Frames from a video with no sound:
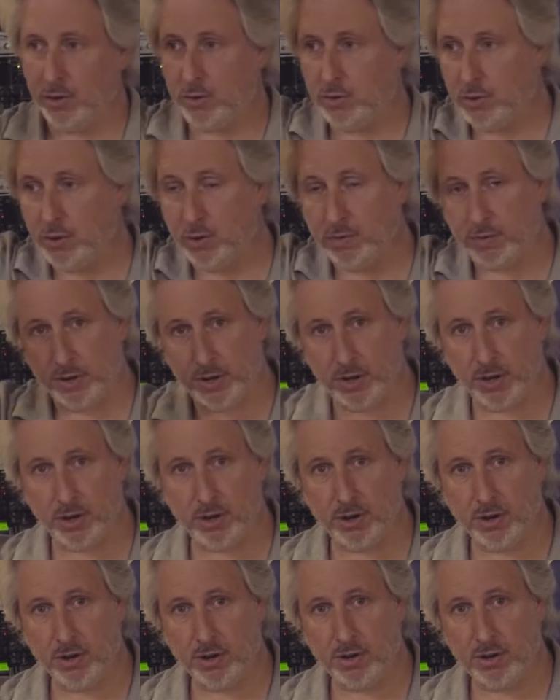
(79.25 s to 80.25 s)
over
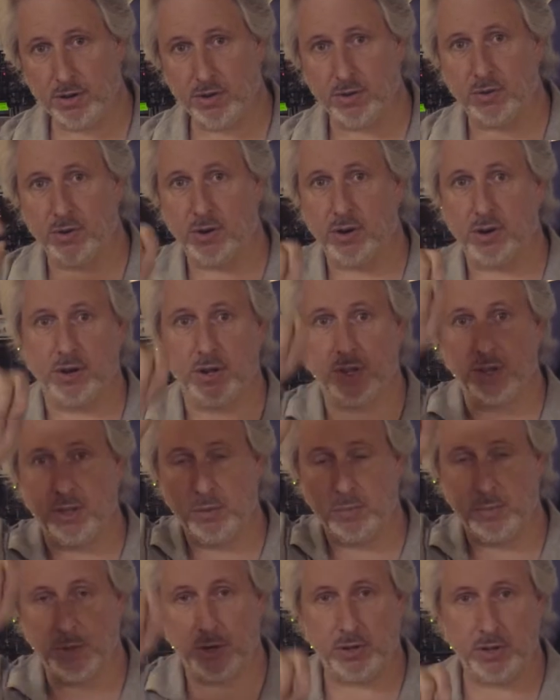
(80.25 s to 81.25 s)
here, or in
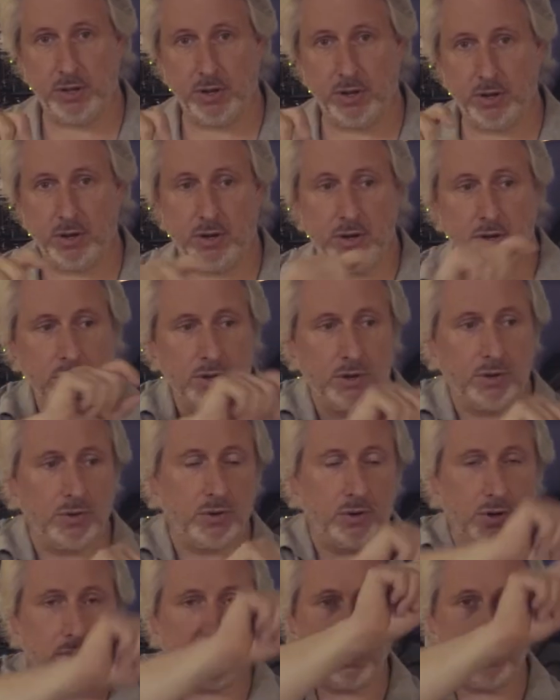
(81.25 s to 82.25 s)
the middle here,
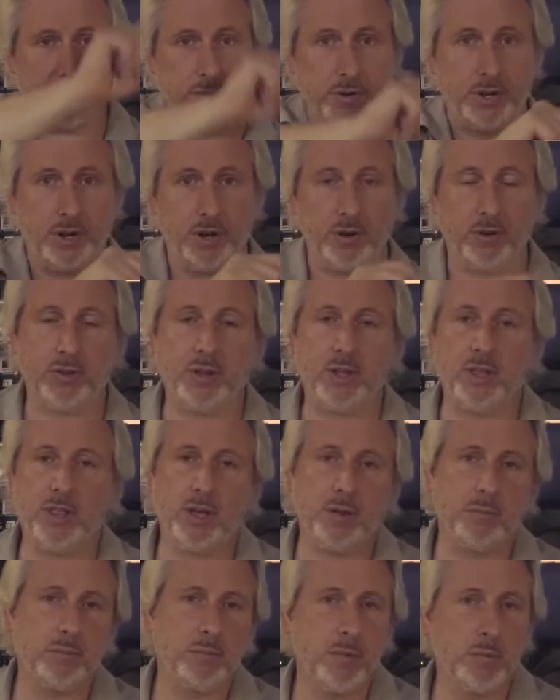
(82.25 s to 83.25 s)
or over here. Now
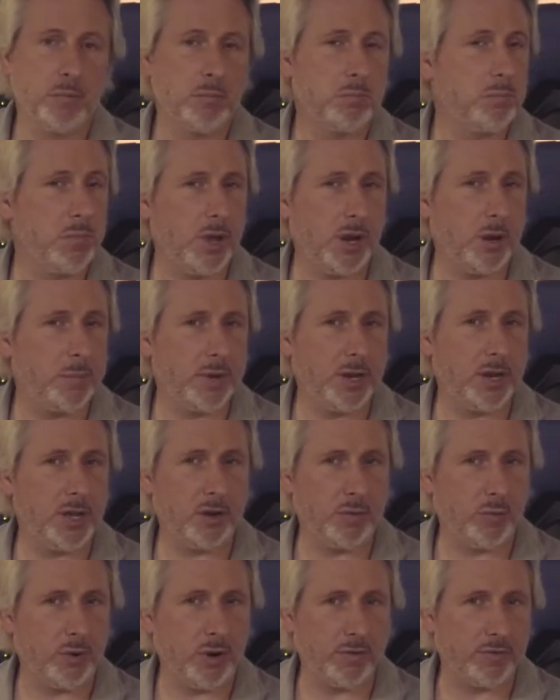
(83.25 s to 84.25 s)
that may or may
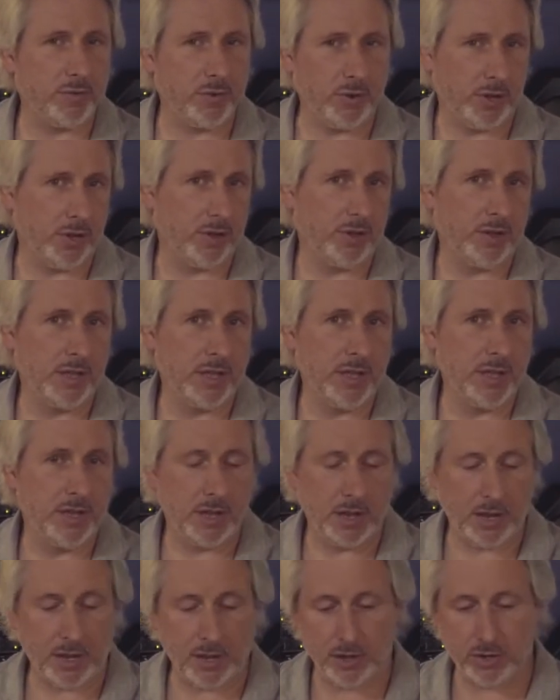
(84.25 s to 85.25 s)
not work for you.
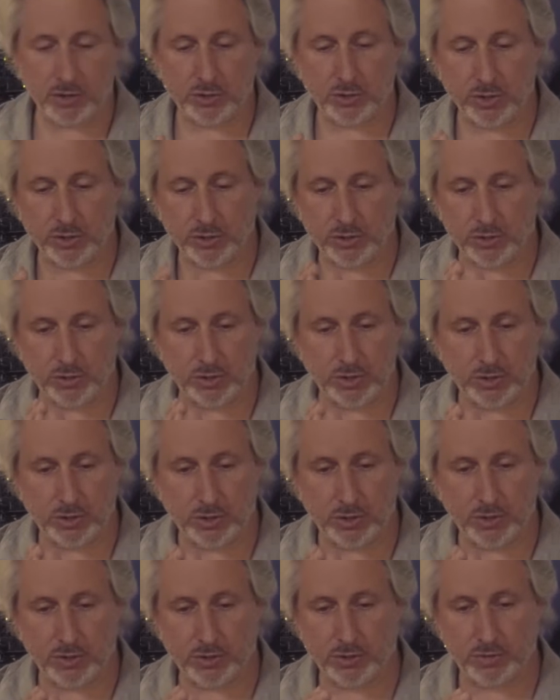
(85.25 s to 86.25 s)
And it's also, these
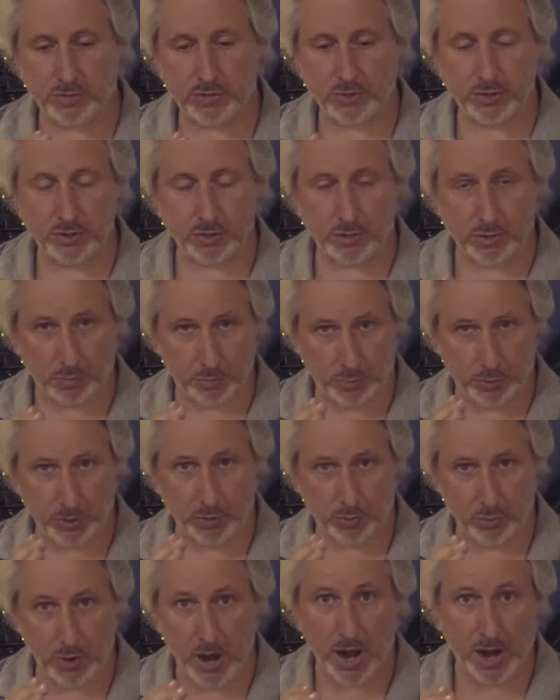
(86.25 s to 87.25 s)
are sufficient, they're pretty
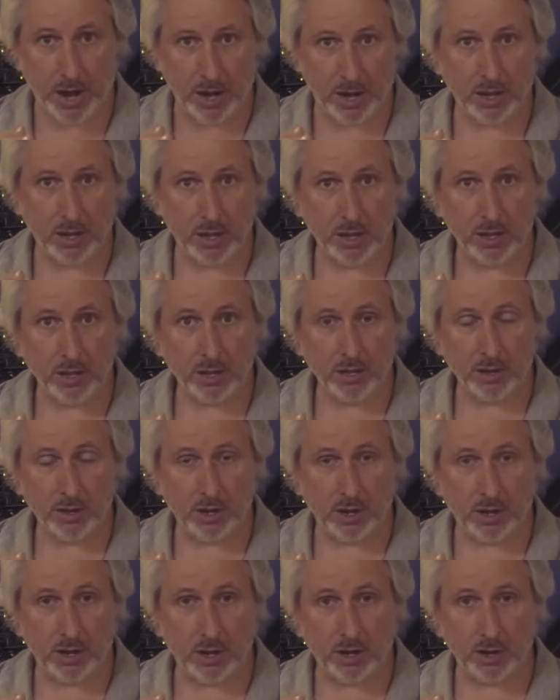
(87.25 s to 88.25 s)
wide,
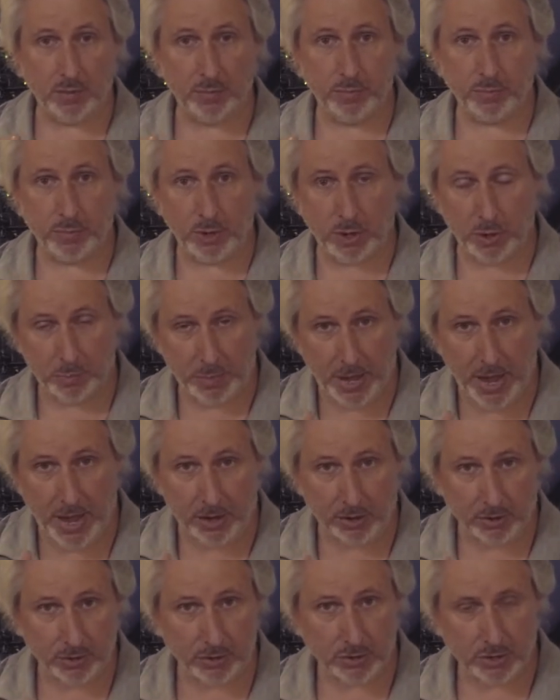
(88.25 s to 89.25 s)

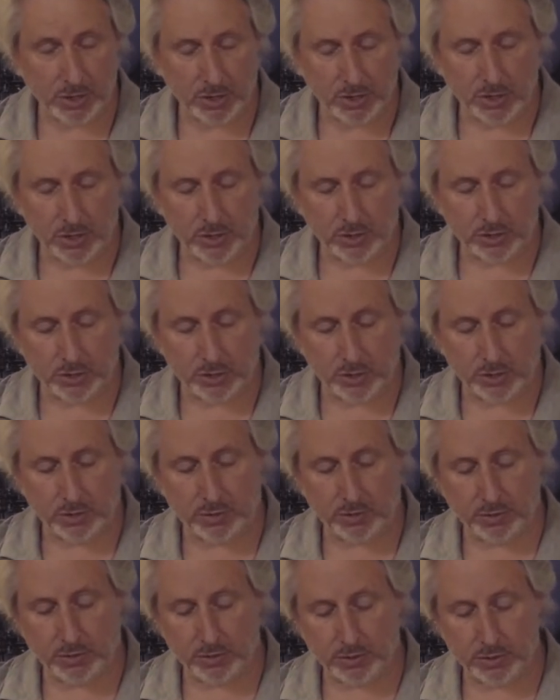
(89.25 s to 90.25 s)
patterns.
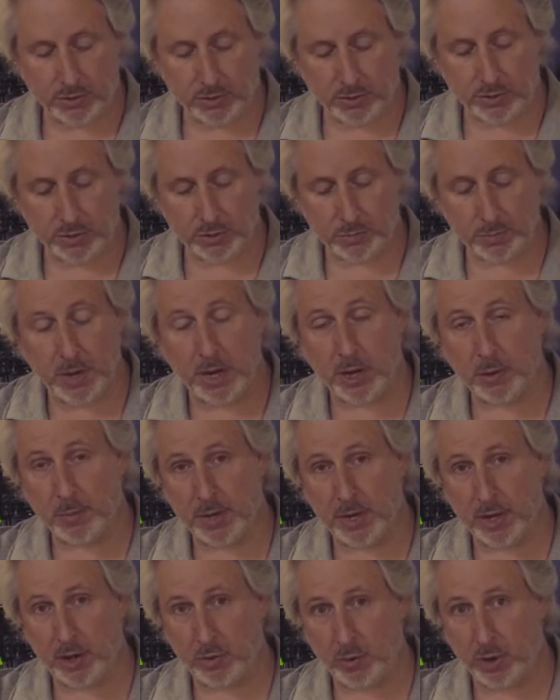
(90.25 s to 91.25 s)
So this may or may
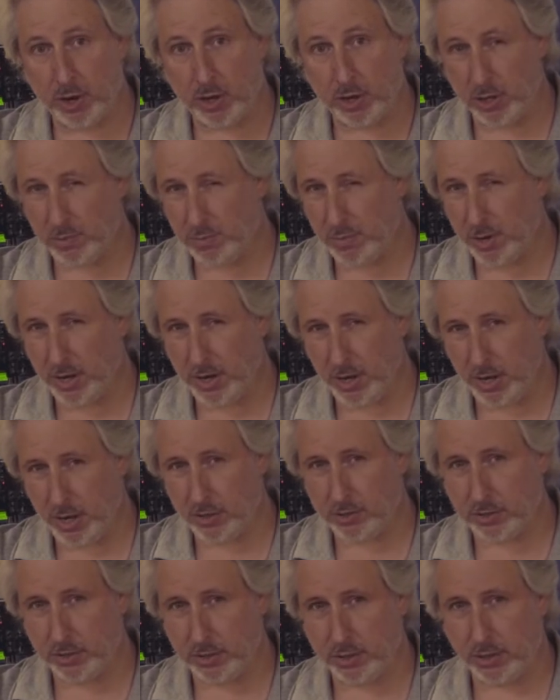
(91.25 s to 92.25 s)
not work. You might
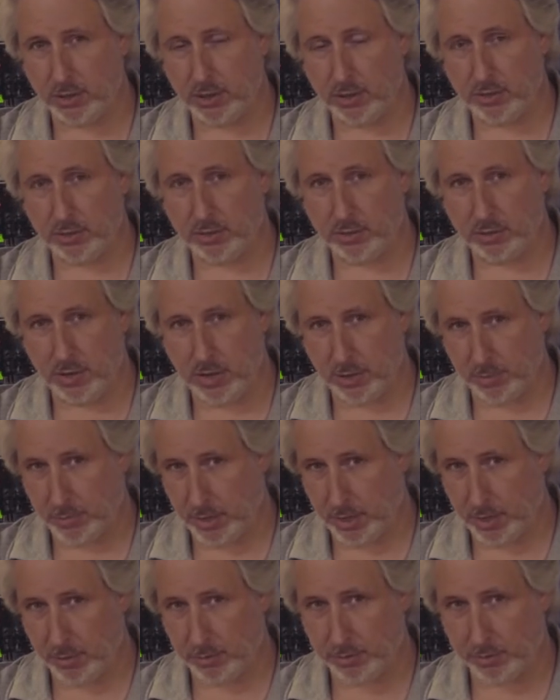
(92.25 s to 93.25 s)
actually not
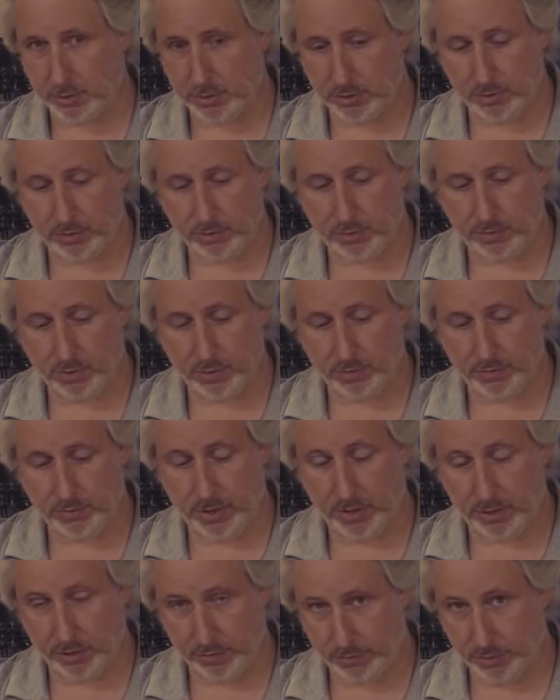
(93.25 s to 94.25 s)
be able to
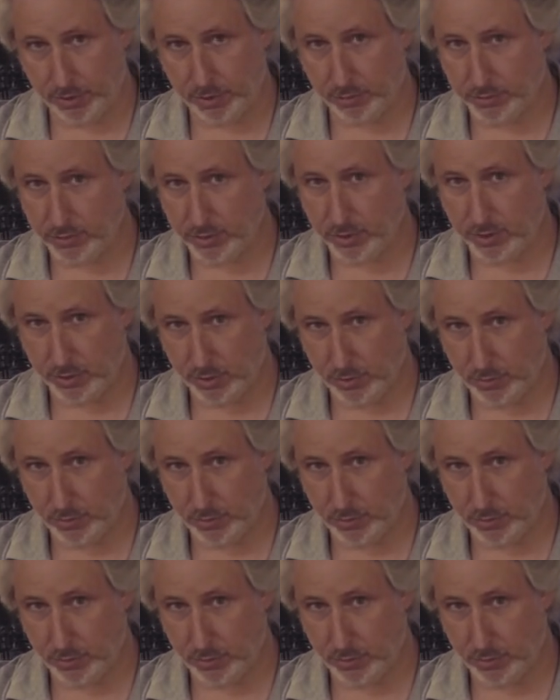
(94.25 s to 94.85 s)
affect the frequency that you